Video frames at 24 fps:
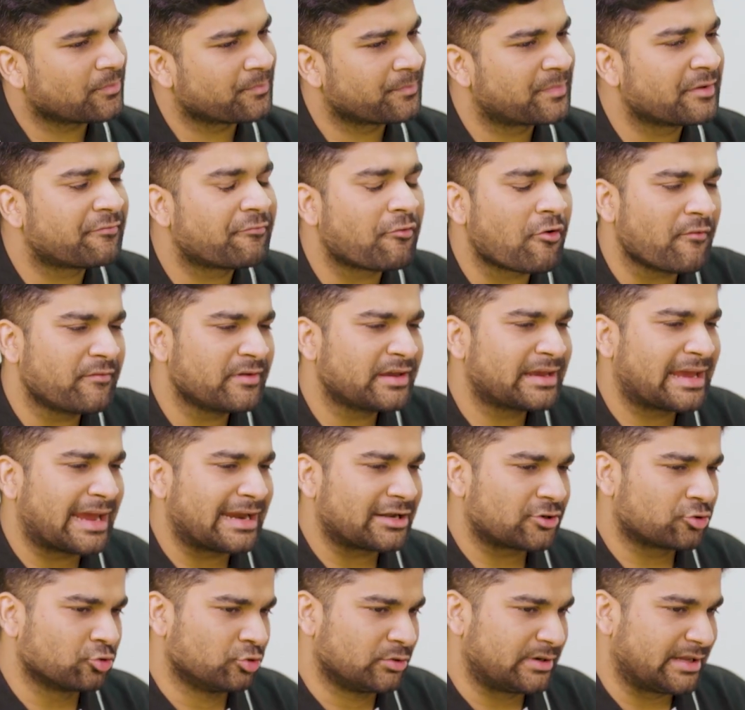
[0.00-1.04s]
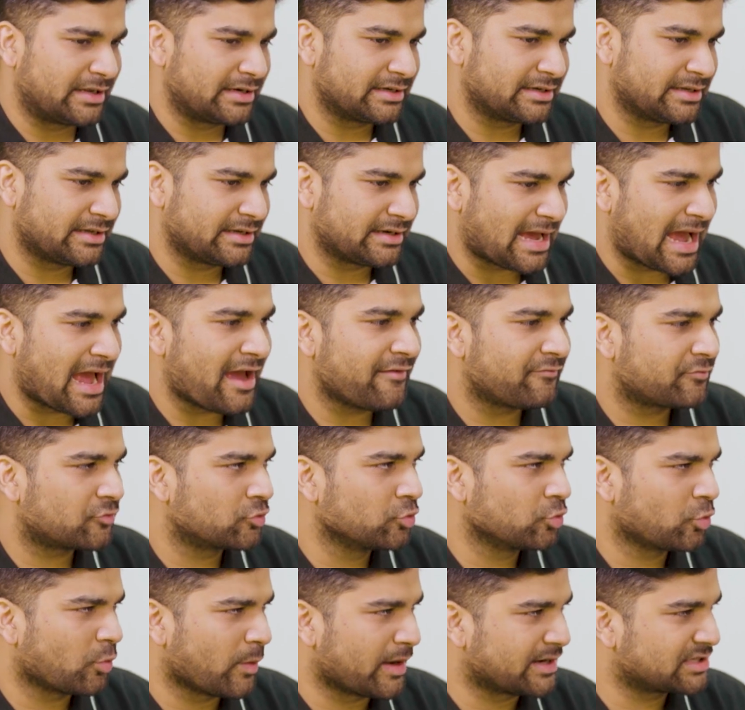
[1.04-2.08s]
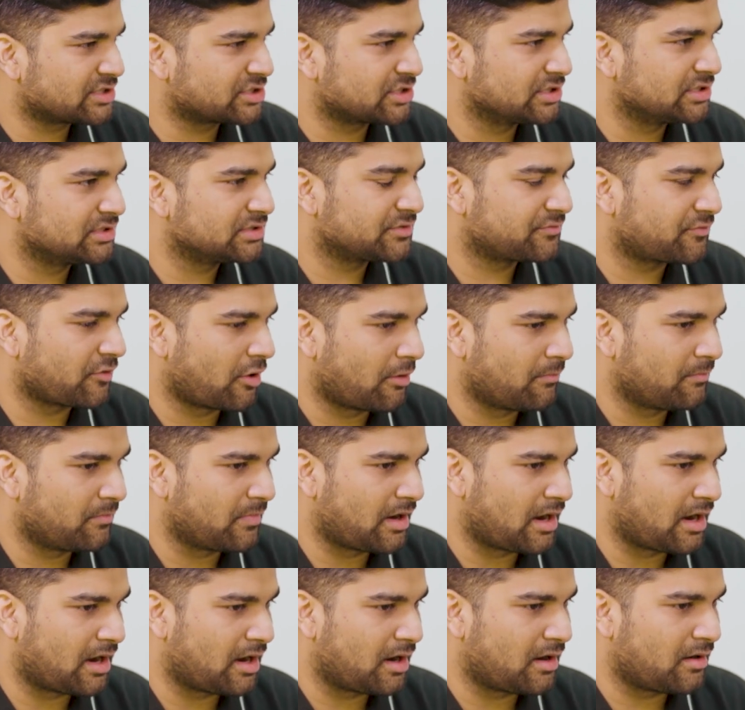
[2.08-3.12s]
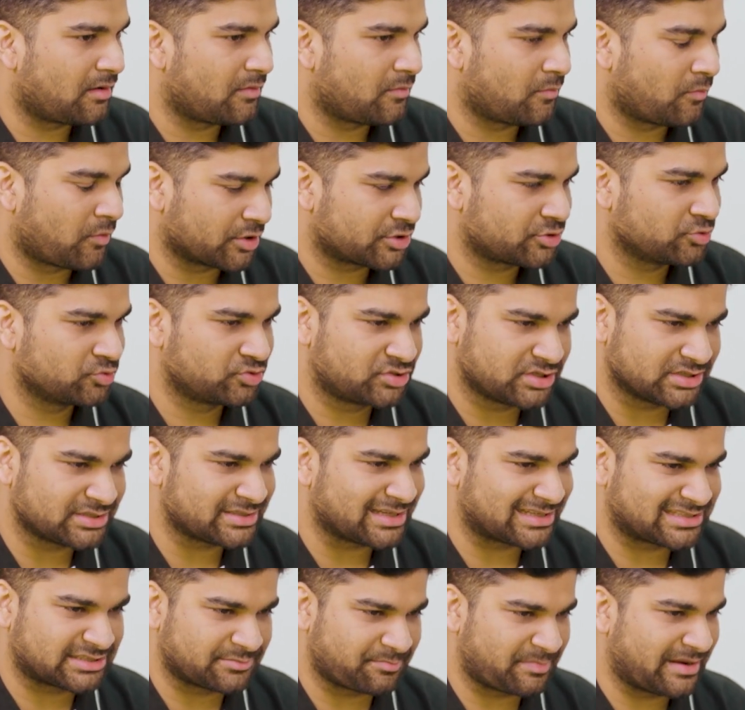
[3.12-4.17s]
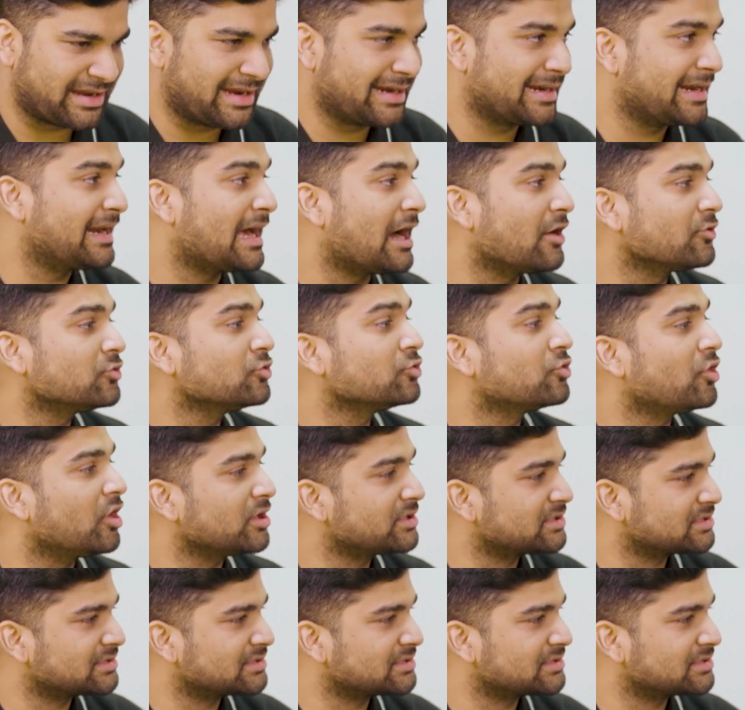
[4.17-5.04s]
before we get to LinkedIn, I have two questions from what you just explained and how you got